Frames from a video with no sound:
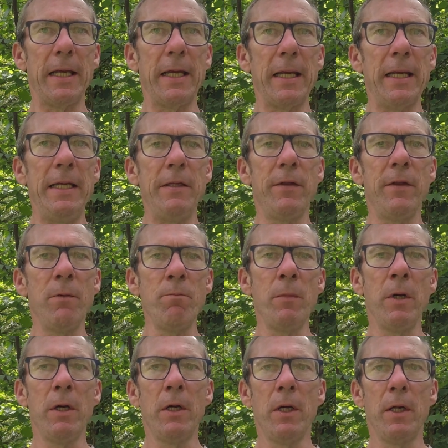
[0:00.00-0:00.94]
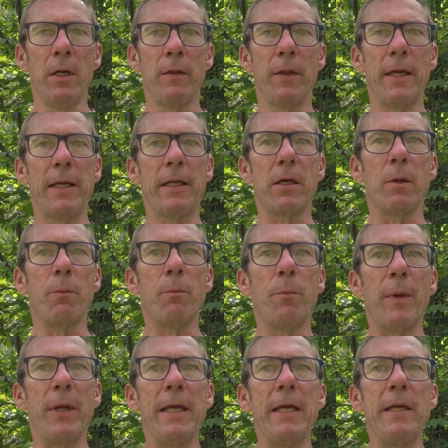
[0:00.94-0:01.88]
eat them. They can
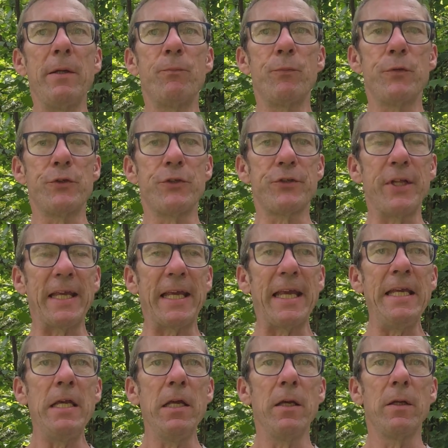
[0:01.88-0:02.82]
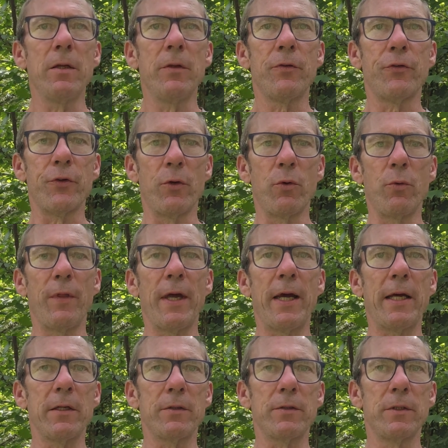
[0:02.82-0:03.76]
be sticky, so
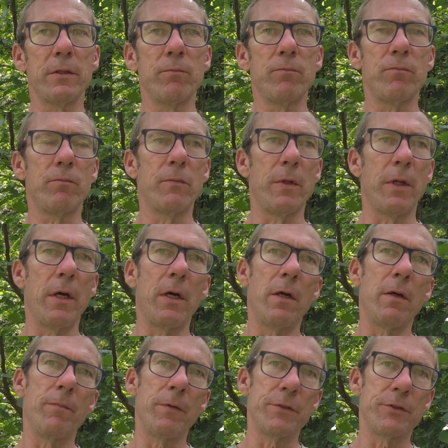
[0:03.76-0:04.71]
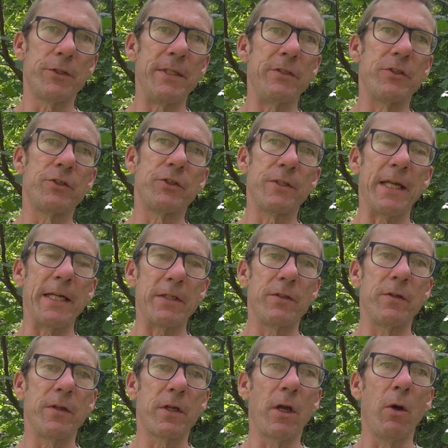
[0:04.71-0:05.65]
that the seeds stick
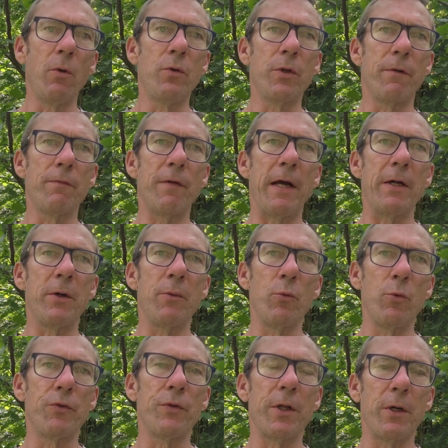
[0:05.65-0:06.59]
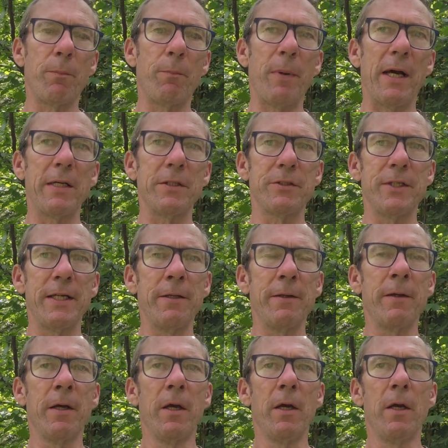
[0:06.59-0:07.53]
to the coat of animals that are passing.
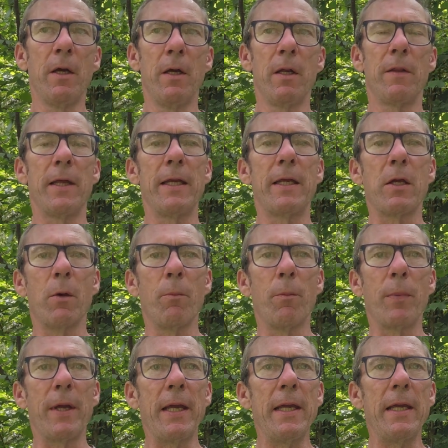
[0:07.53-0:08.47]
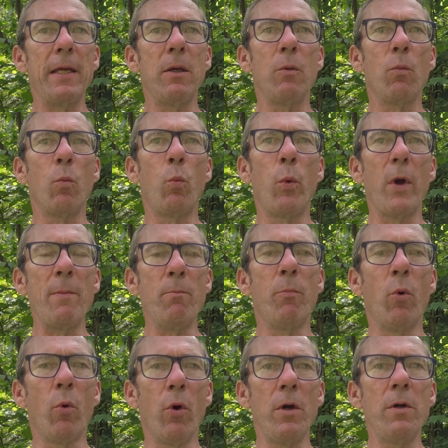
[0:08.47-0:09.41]
They can be
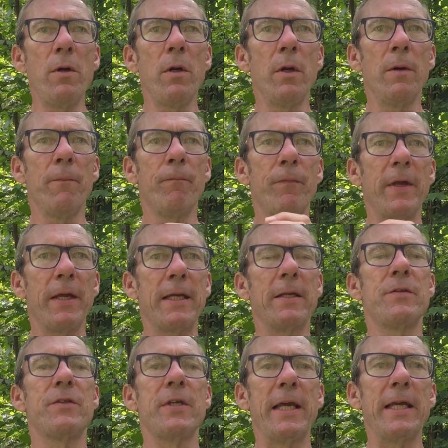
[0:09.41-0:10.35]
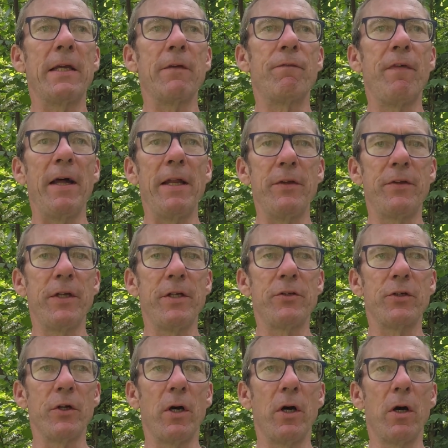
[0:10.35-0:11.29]
windborne. They can take
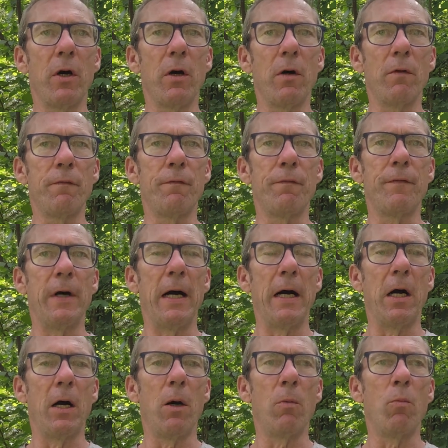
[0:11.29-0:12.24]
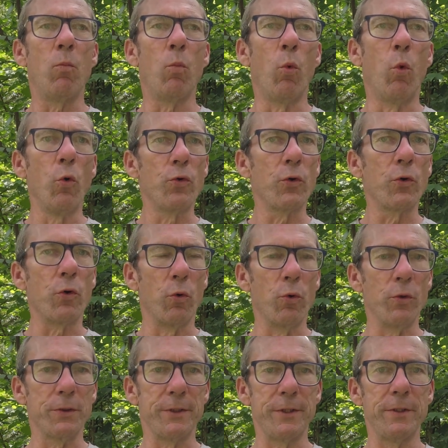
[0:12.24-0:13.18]
advantage of water
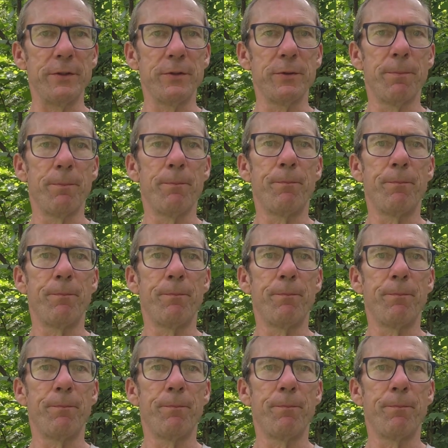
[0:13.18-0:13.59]
courses.